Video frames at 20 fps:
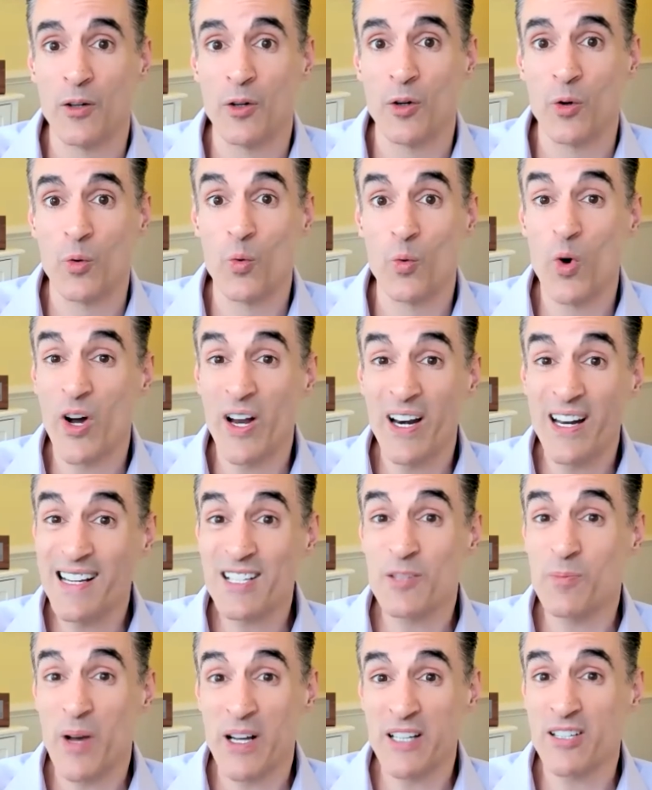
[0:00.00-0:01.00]
what
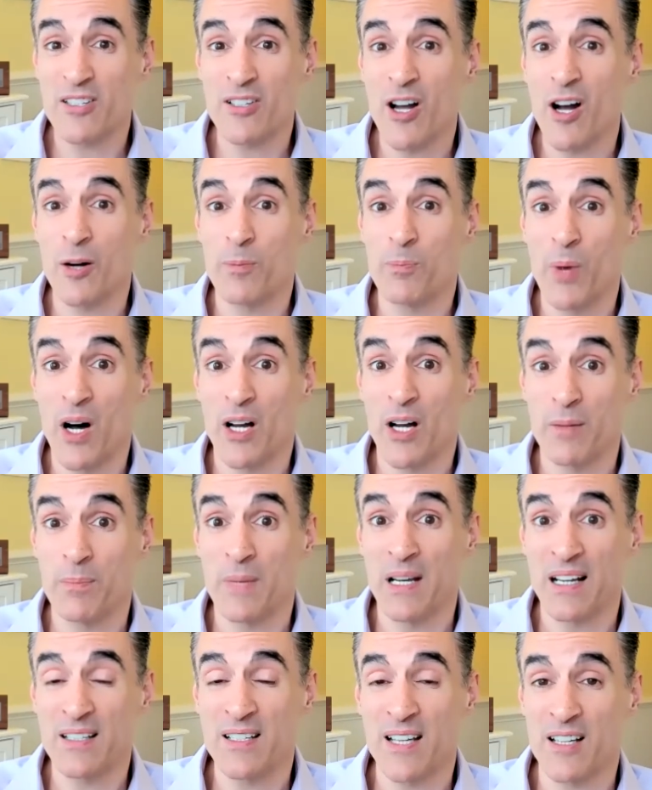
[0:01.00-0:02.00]
is my stock bond mix